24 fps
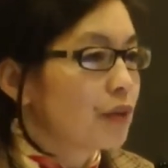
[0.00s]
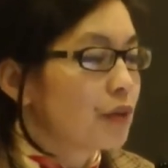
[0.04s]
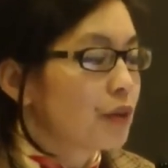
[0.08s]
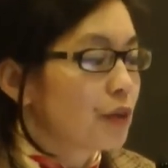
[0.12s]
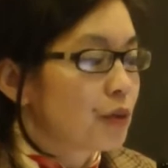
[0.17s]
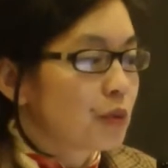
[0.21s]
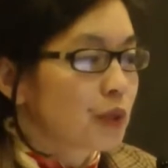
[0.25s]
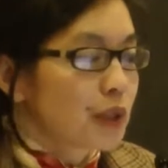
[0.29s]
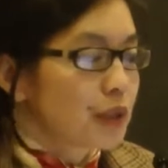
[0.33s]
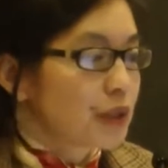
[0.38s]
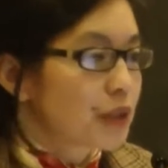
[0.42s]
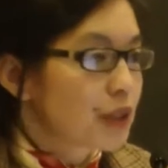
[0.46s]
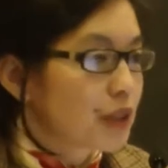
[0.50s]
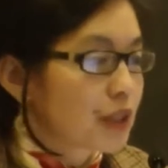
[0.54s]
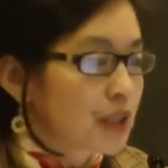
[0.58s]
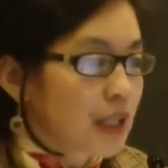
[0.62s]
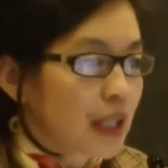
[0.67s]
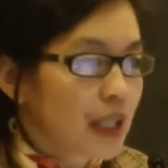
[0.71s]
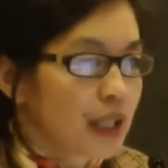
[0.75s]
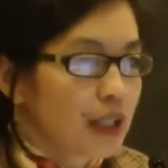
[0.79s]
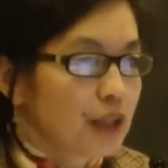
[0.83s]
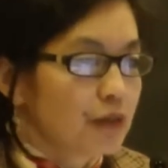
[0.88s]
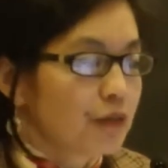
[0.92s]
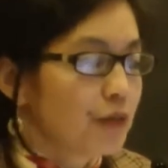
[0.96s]
the real
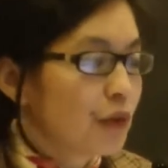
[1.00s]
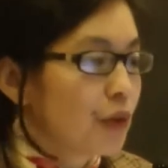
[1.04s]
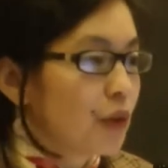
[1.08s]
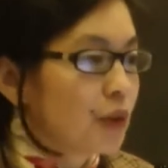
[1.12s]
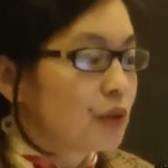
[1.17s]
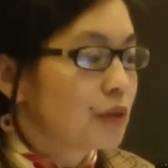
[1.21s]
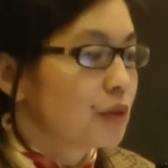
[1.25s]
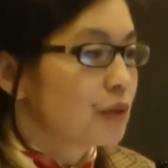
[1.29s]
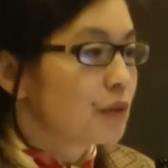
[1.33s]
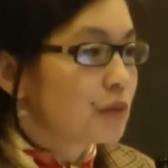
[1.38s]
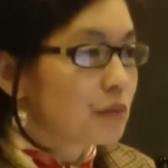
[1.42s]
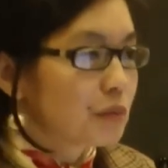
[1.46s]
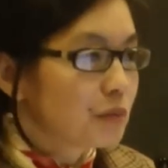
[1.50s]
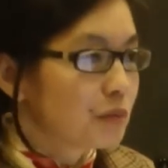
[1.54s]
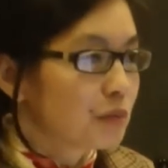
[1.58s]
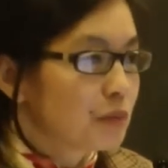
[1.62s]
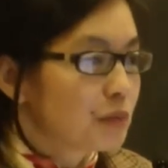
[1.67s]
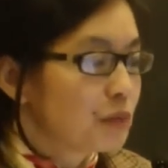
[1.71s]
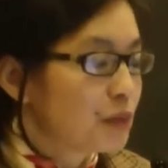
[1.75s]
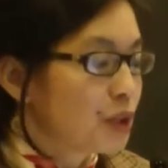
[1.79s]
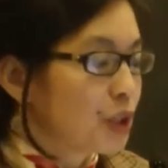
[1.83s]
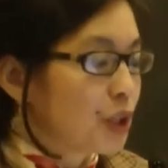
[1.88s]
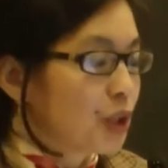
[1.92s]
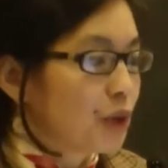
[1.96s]
society, for,
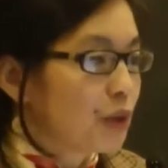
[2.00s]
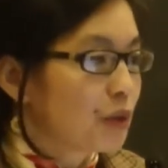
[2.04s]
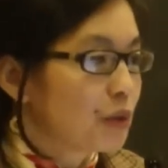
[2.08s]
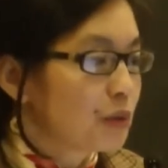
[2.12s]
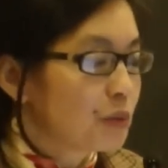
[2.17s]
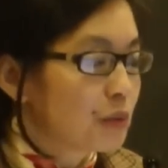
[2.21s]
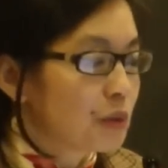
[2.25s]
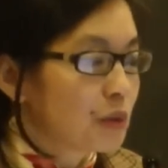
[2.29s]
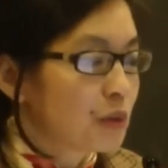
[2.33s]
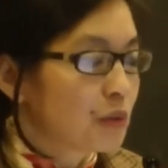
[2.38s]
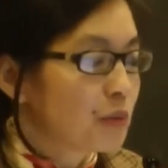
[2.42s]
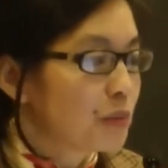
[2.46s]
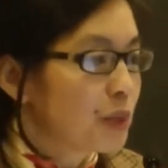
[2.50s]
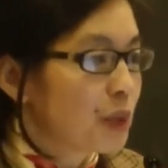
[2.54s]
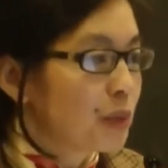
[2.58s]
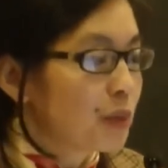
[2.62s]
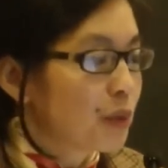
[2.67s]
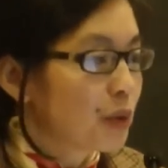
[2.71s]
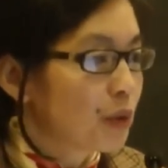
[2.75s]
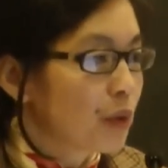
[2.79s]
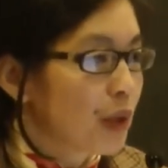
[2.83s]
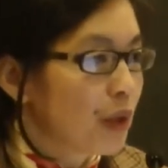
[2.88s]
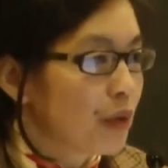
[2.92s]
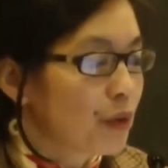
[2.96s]
you know,
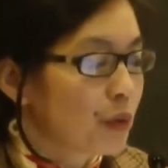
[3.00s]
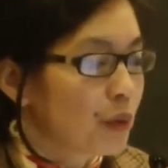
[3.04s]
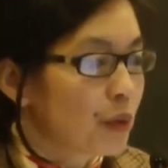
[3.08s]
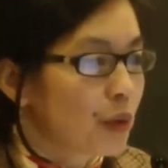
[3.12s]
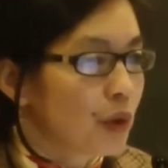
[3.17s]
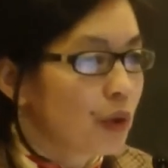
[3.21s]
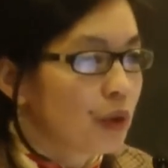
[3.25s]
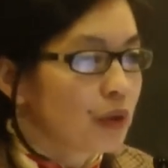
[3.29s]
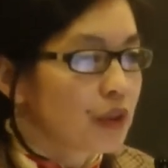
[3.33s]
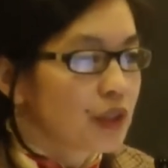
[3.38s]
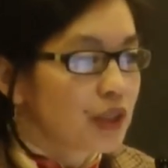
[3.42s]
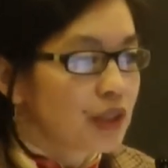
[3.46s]
people around the world.